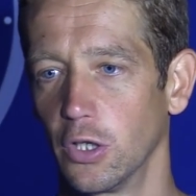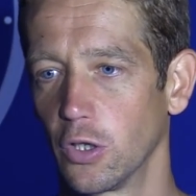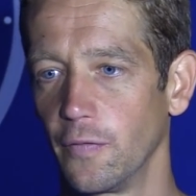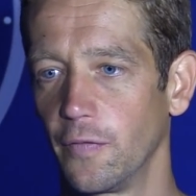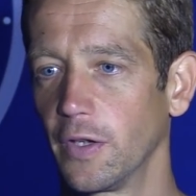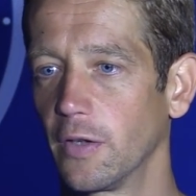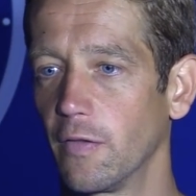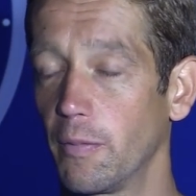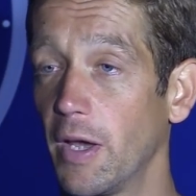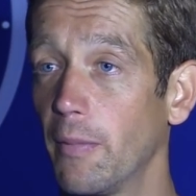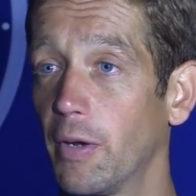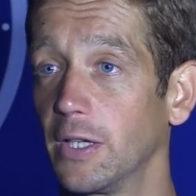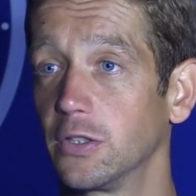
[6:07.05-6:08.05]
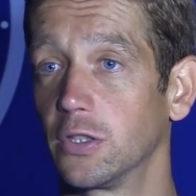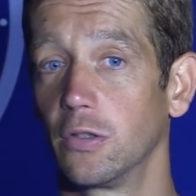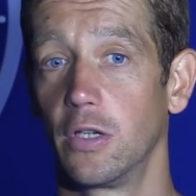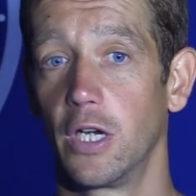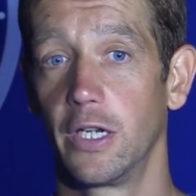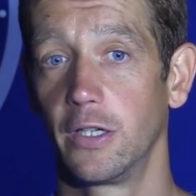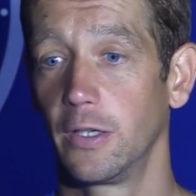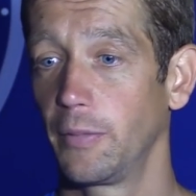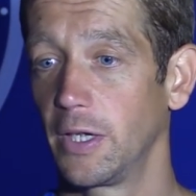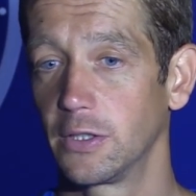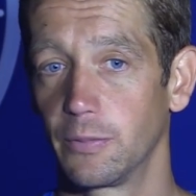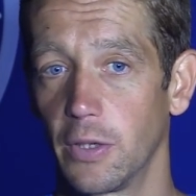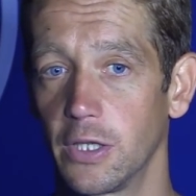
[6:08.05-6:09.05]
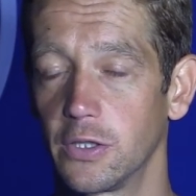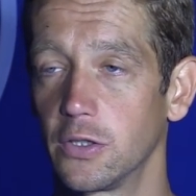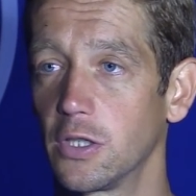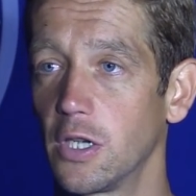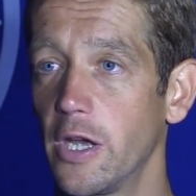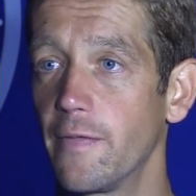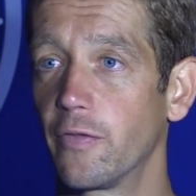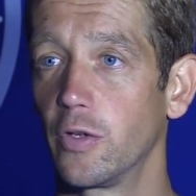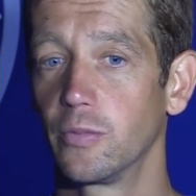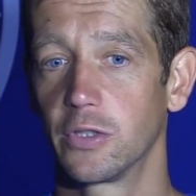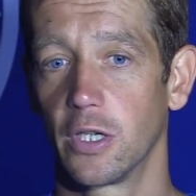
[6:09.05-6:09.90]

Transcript: couldn't think of a better place to learn and a better person to learn from.